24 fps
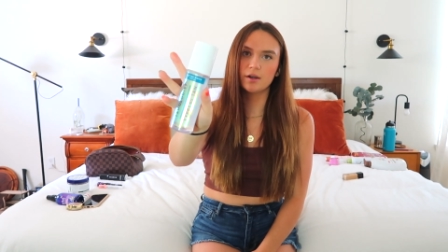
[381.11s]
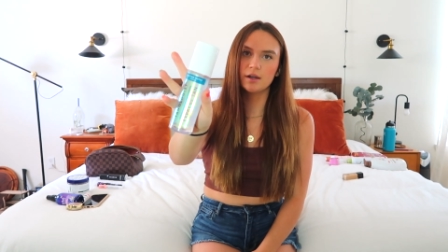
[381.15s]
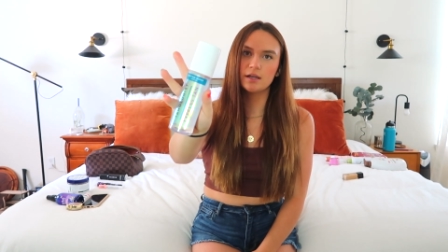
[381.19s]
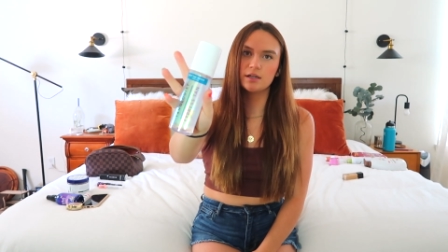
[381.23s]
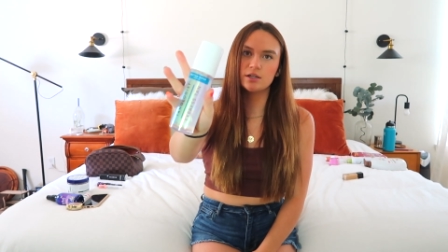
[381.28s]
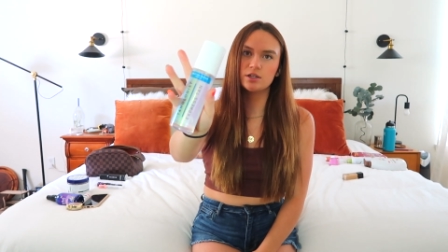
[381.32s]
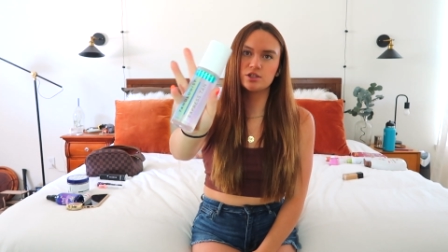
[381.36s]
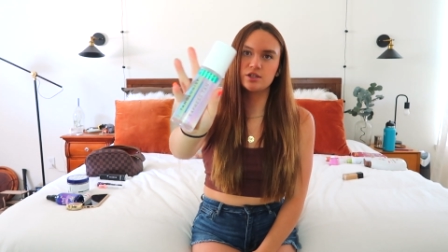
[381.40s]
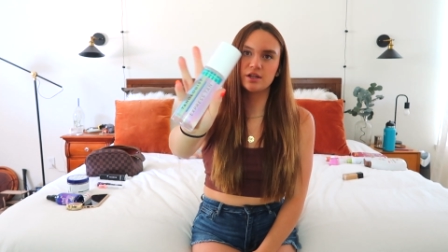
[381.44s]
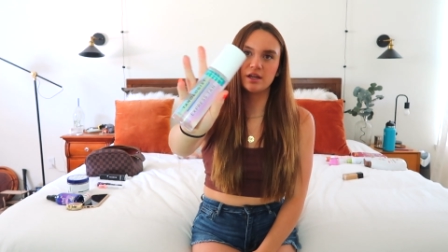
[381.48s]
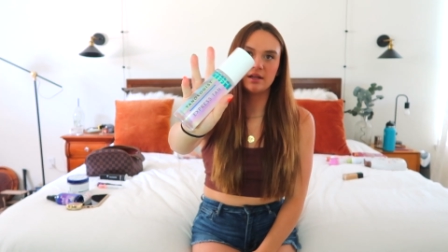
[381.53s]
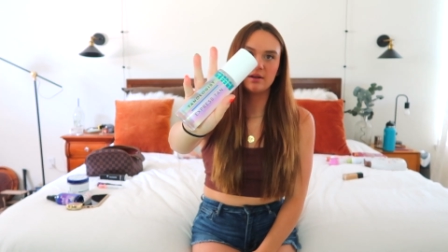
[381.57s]

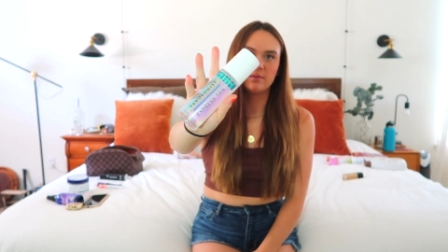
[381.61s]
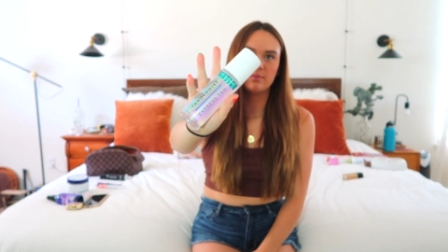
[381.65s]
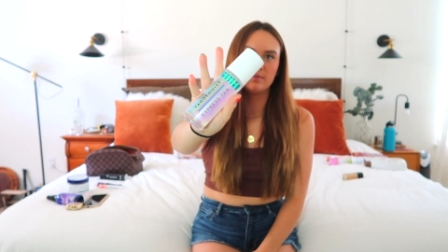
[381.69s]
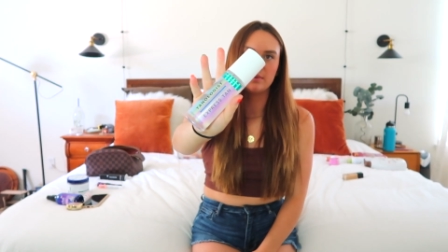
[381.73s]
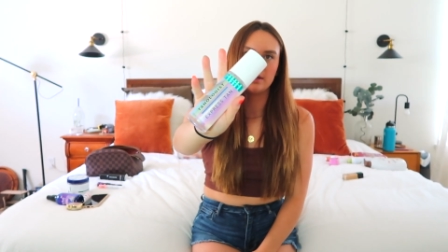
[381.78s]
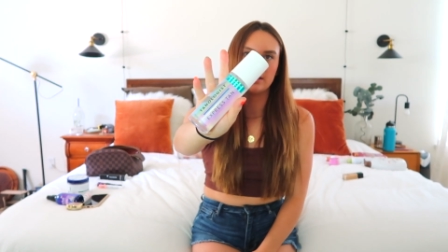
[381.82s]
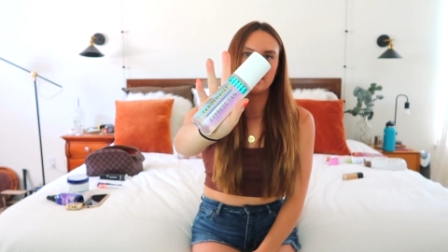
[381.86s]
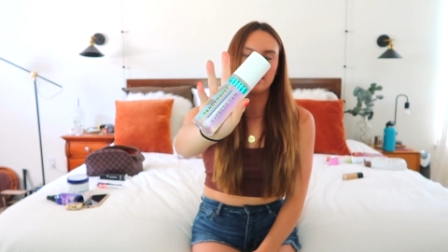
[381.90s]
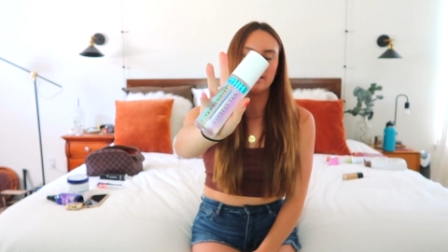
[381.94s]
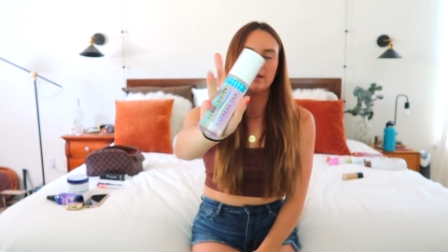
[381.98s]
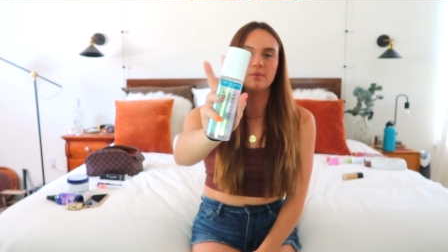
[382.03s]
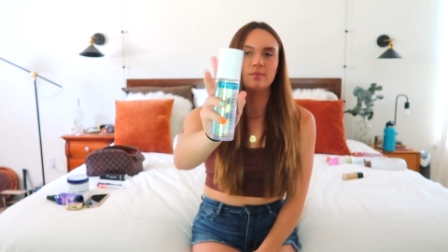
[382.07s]
and shade
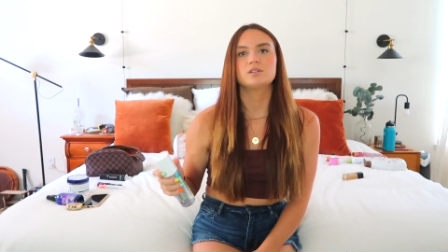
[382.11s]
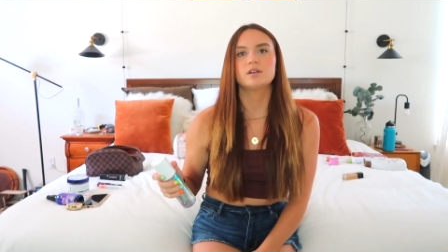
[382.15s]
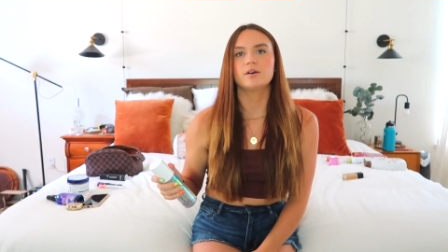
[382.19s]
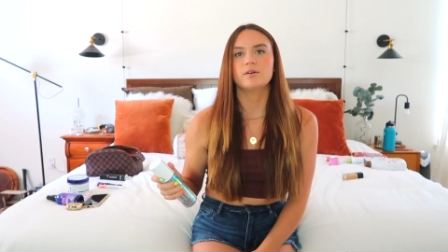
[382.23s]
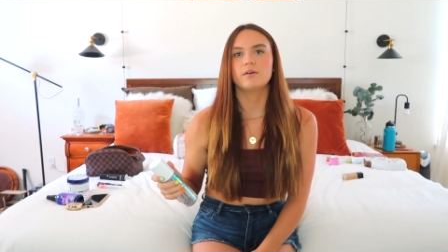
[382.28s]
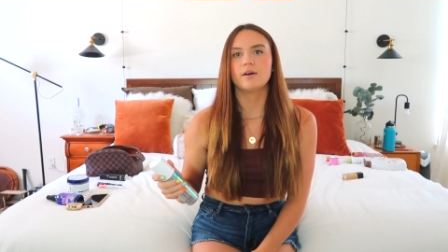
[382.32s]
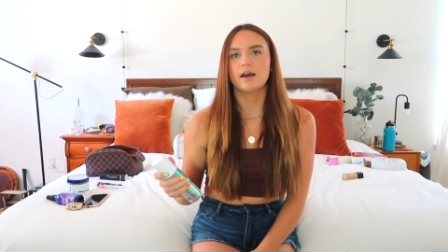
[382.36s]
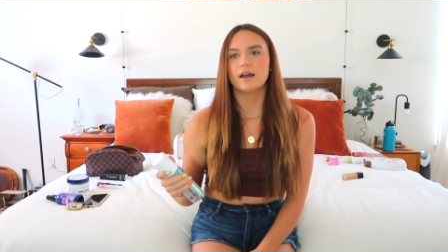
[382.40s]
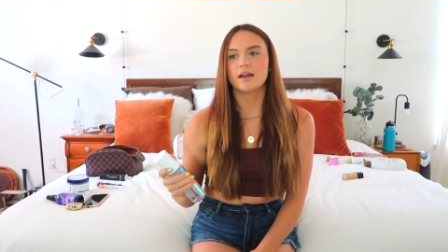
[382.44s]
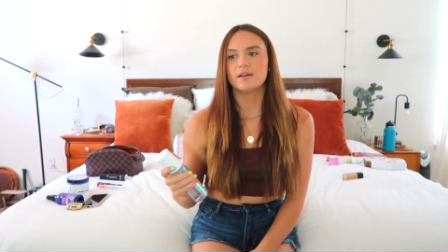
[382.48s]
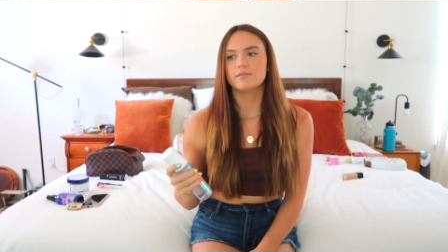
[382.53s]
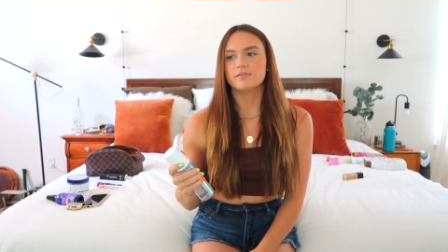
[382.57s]
medium.
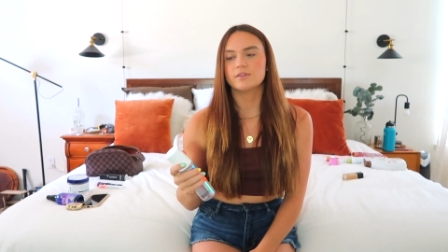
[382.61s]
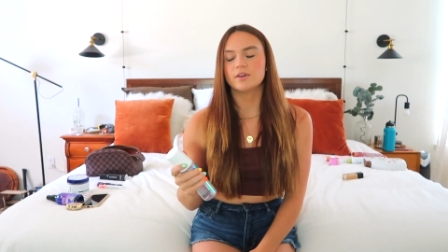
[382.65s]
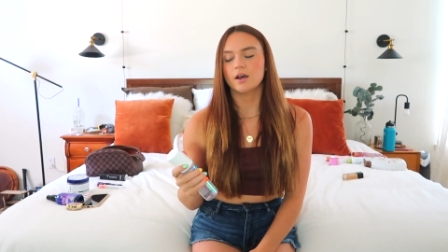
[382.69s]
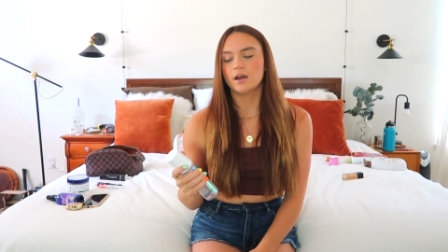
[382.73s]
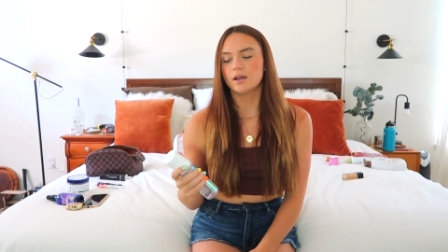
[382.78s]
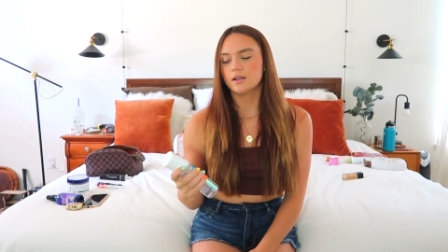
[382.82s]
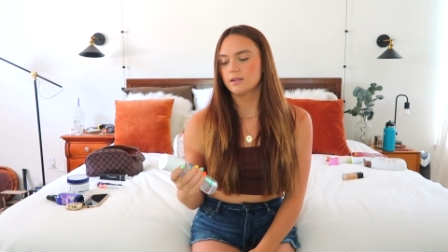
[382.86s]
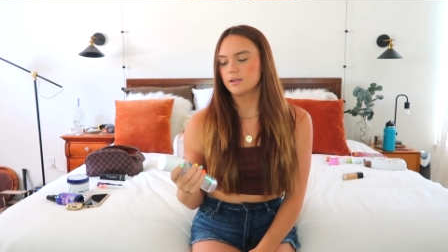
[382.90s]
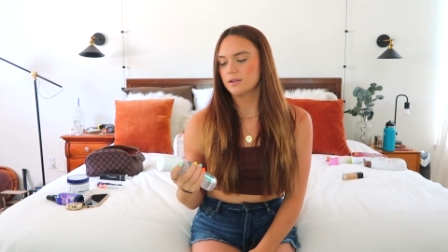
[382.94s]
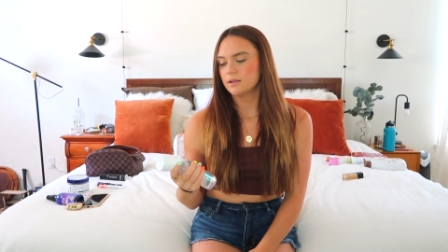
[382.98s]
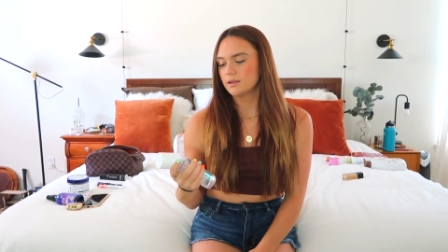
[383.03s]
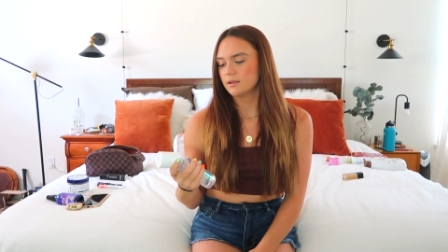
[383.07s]
So I've
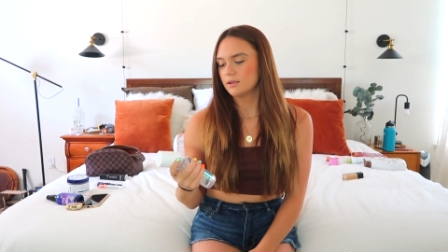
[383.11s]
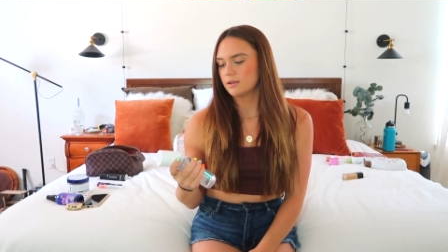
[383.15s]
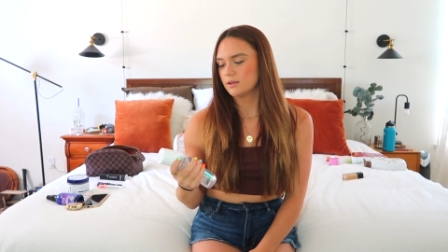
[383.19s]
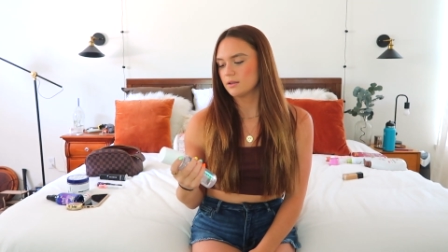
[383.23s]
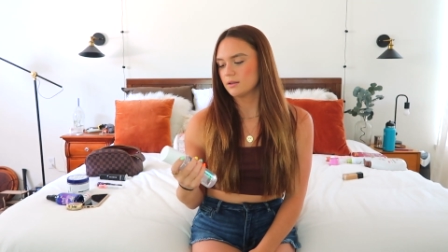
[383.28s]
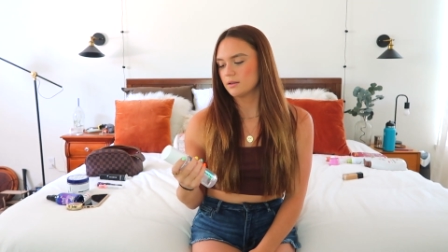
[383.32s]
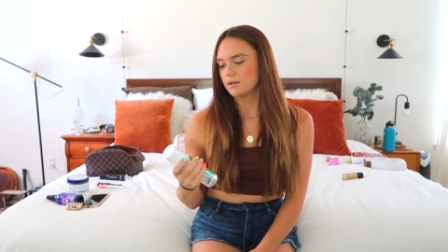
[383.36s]
gotten